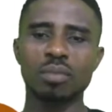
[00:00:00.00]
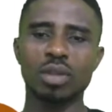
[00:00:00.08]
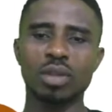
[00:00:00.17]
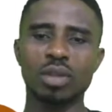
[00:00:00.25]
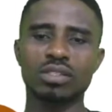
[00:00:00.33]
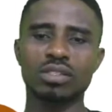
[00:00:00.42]

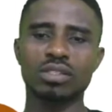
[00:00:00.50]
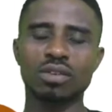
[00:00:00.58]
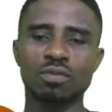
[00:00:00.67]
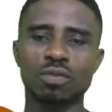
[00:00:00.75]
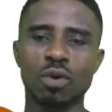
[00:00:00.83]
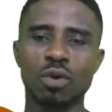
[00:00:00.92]

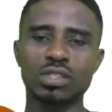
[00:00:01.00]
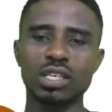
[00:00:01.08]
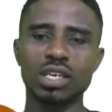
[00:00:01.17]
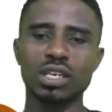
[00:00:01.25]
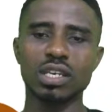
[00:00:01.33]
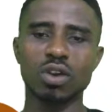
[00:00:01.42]
plus
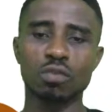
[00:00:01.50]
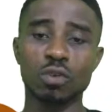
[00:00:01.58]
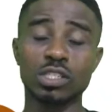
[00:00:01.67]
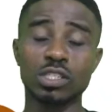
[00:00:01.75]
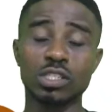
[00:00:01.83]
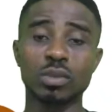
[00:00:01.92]
14 or
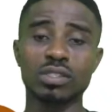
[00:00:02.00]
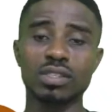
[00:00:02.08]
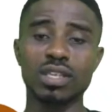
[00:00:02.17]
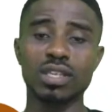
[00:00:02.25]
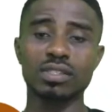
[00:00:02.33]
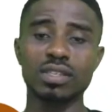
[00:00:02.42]
14
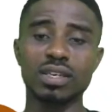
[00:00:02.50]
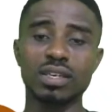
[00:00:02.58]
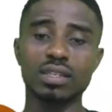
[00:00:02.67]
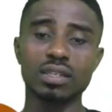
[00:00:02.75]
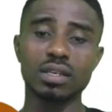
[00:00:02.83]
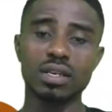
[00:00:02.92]
plus
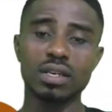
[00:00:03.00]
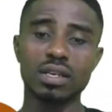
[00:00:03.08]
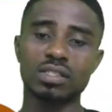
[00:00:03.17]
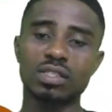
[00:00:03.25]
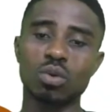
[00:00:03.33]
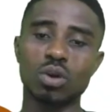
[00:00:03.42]
13
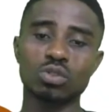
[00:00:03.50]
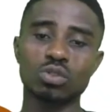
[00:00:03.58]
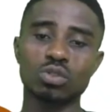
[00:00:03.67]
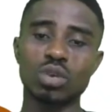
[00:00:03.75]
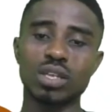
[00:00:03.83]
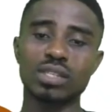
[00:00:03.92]
is equal
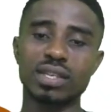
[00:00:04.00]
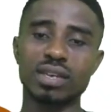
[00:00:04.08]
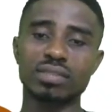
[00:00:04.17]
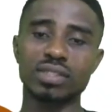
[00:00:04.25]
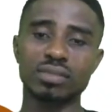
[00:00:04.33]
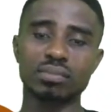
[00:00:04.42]
to
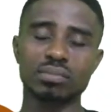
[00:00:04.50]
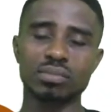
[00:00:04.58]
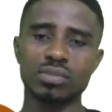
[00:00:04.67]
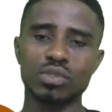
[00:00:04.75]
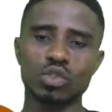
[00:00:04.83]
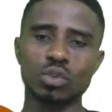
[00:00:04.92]
27.
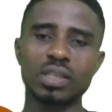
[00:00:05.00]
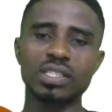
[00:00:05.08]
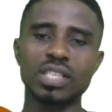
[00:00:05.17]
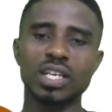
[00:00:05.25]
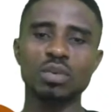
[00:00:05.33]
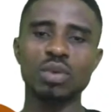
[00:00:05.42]
So
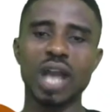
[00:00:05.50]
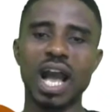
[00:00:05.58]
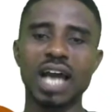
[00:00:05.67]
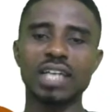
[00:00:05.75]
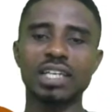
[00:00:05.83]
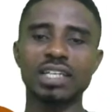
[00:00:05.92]
basically, we
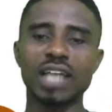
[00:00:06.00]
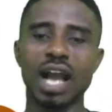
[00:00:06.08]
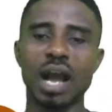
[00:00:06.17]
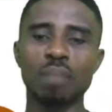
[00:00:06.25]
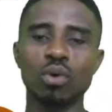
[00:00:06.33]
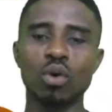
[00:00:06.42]
are adding the
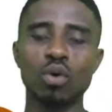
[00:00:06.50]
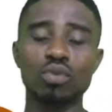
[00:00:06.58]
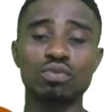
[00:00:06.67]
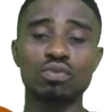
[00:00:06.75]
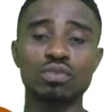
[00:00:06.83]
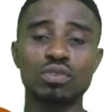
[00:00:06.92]

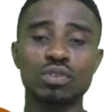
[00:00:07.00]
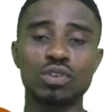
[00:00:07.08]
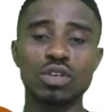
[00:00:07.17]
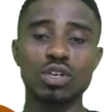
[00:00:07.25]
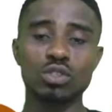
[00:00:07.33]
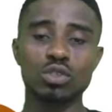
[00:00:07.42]
above
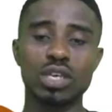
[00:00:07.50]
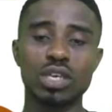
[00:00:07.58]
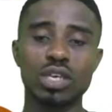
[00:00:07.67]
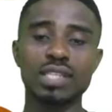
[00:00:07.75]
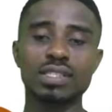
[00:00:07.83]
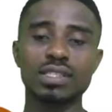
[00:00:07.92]
to
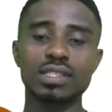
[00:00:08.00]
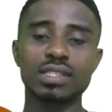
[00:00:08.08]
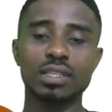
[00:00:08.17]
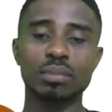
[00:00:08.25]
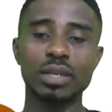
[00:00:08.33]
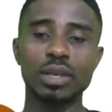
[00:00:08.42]
get
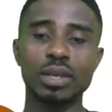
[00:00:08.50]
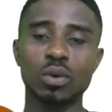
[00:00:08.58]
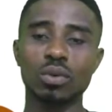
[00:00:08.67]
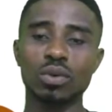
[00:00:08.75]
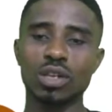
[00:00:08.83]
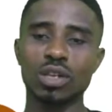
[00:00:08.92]
the
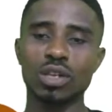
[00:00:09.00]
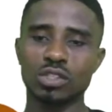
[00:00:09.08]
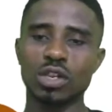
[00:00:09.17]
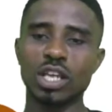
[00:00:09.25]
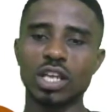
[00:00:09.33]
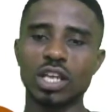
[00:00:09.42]
below.
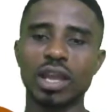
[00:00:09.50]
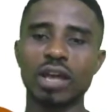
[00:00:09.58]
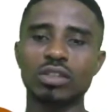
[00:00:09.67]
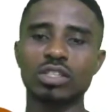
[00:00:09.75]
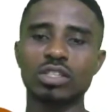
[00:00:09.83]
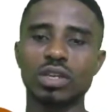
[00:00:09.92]
So let's try
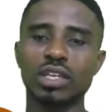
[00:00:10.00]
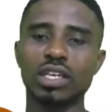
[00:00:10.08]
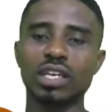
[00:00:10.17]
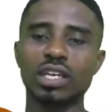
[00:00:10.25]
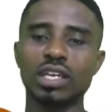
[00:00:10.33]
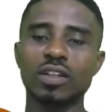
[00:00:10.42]
out this one
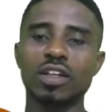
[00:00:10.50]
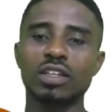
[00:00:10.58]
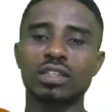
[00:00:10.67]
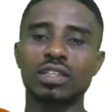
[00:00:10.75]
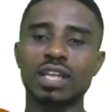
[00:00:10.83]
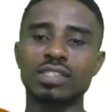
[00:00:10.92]
again.
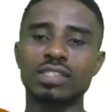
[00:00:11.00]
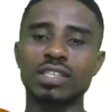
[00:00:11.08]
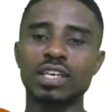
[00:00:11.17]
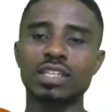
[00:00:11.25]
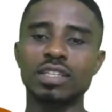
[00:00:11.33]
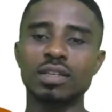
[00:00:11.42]

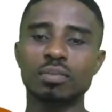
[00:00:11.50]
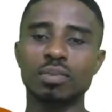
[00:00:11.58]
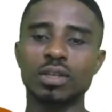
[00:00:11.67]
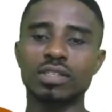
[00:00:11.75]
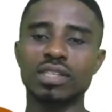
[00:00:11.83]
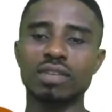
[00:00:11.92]
13
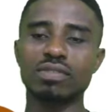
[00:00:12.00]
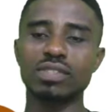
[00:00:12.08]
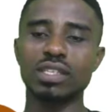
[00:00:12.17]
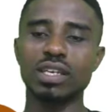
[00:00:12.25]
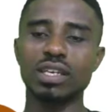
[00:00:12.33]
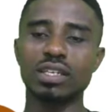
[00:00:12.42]
plus
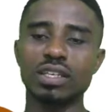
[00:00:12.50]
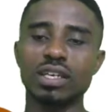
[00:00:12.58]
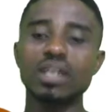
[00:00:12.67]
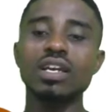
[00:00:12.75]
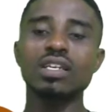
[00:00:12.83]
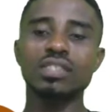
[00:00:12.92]

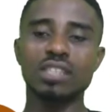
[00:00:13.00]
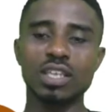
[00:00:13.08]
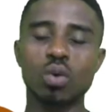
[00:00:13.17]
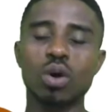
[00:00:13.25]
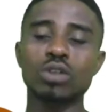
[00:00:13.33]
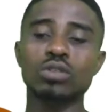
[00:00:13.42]
17 is
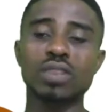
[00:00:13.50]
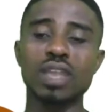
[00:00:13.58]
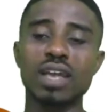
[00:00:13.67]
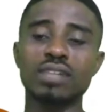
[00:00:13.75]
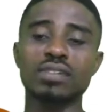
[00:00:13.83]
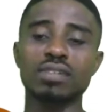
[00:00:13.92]
equal to
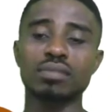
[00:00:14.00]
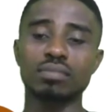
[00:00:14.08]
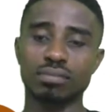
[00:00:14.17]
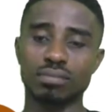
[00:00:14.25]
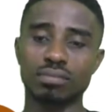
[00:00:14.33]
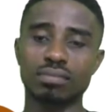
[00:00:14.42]
30.
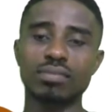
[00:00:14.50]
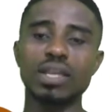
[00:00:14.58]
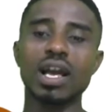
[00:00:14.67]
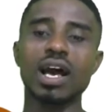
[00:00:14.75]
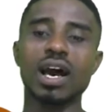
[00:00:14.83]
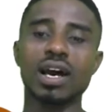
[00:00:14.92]

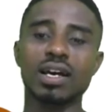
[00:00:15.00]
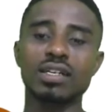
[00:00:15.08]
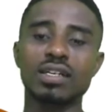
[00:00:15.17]
Yeah.